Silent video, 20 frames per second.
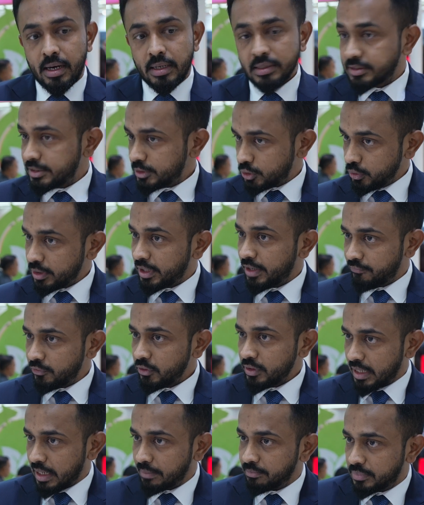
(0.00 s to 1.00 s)
Just to give you
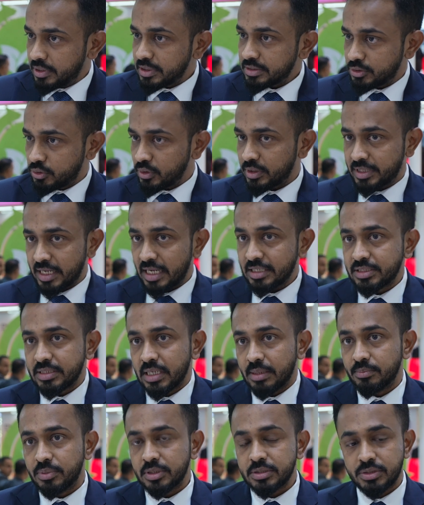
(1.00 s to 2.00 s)
numbers, to attach
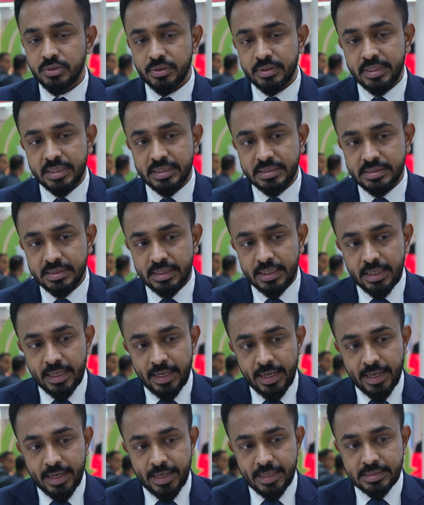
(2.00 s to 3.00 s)
numbers to this,
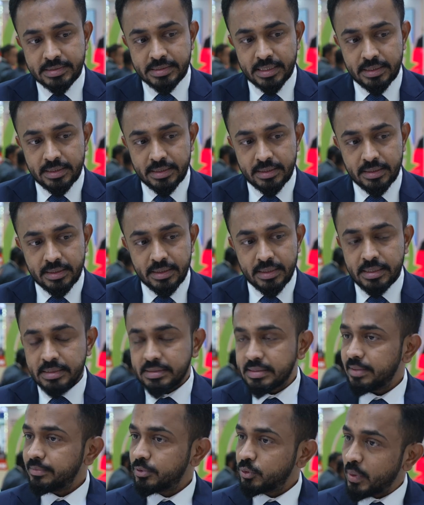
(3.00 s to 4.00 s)
is
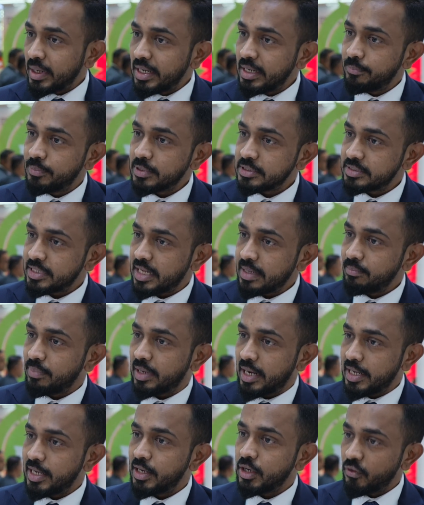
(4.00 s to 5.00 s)
say 20%
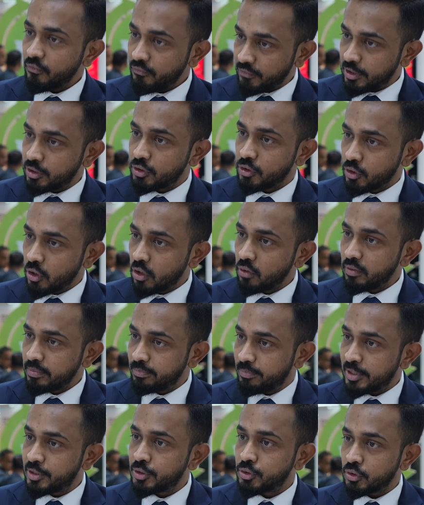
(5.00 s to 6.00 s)
blending of ethanol with
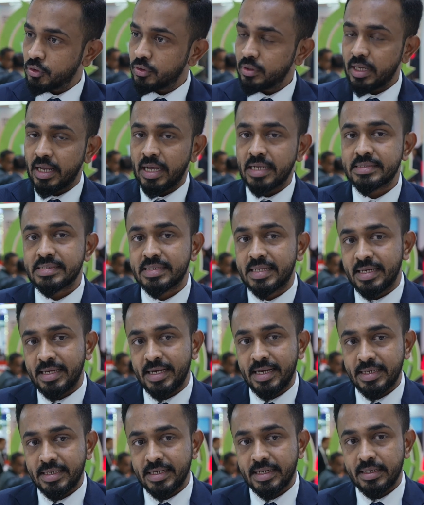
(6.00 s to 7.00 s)
petrol has
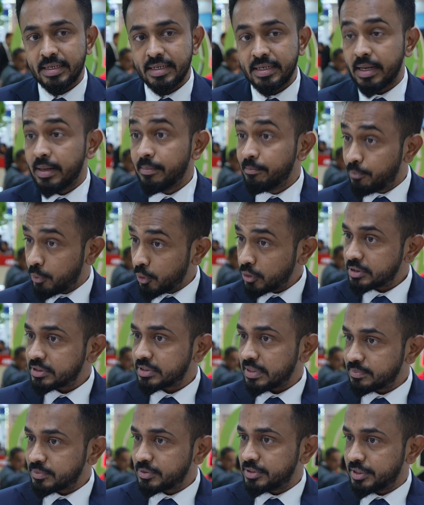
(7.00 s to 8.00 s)
created an import
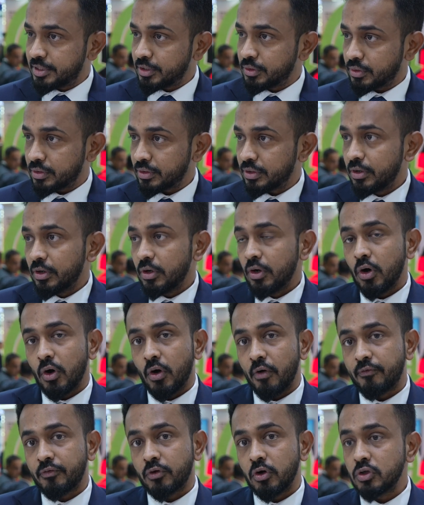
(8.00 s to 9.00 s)
substitute
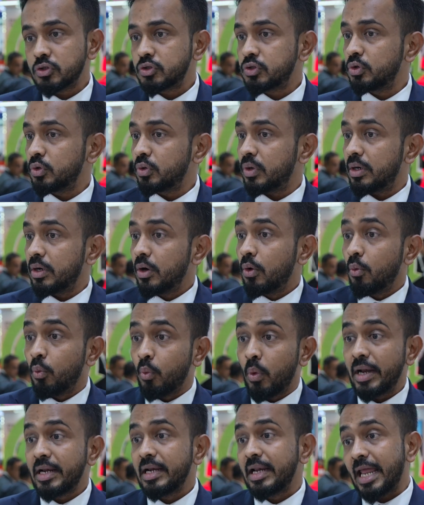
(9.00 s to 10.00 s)
of close to
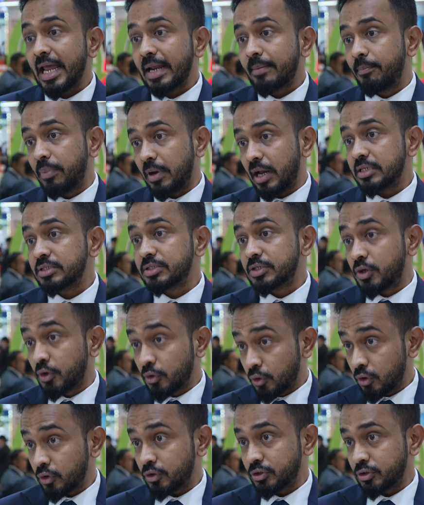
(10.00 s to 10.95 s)
1 lakh plus crores.